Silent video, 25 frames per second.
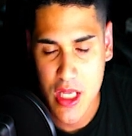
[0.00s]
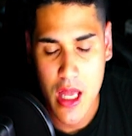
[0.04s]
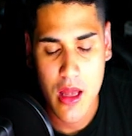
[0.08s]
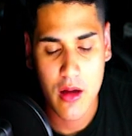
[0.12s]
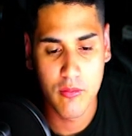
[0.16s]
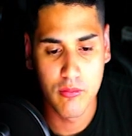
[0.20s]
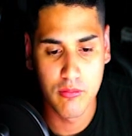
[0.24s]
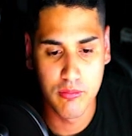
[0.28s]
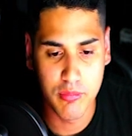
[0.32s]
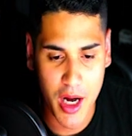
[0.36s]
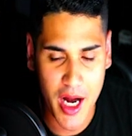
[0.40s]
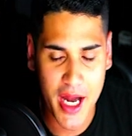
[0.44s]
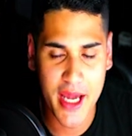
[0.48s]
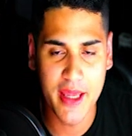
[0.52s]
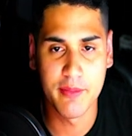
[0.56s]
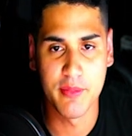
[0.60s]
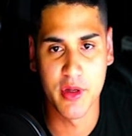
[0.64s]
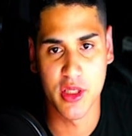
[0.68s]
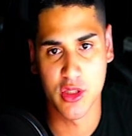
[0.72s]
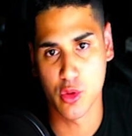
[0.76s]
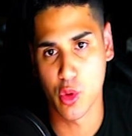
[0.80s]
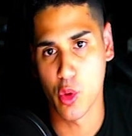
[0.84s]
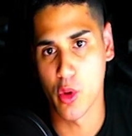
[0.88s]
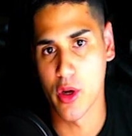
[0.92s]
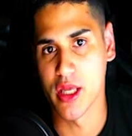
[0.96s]
buying
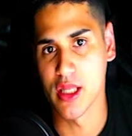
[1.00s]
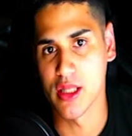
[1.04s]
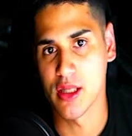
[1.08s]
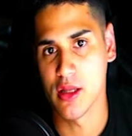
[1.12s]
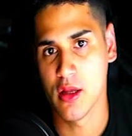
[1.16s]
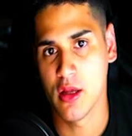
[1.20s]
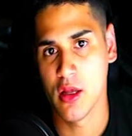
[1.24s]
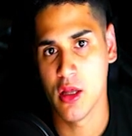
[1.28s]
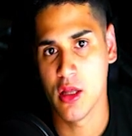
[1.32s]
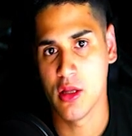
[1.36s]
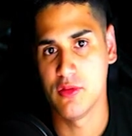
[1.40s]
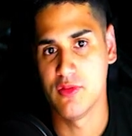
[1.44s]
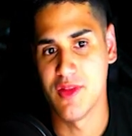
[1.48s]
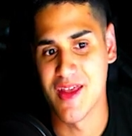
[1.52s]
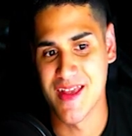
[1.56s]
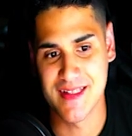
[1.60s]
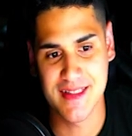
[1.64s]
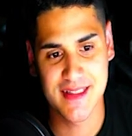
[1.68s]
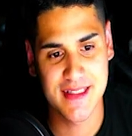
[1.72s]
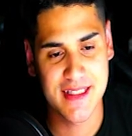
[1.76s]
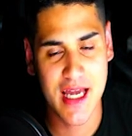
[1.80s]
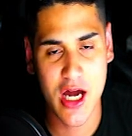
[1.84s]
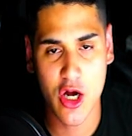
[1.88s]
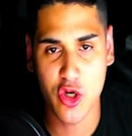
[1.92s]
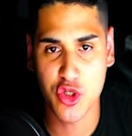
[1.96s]
Bitcoin. They see
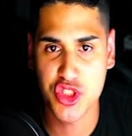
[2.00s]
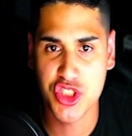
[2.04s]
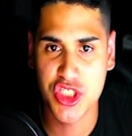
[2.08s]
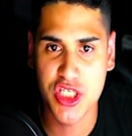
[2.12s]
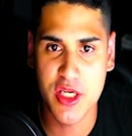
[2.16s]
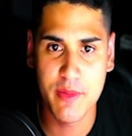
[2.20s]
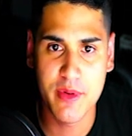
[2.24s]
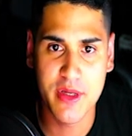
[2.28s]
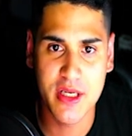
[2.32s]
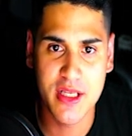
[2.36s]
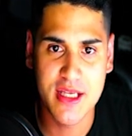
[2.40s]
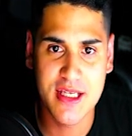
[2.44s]
how cheap it is.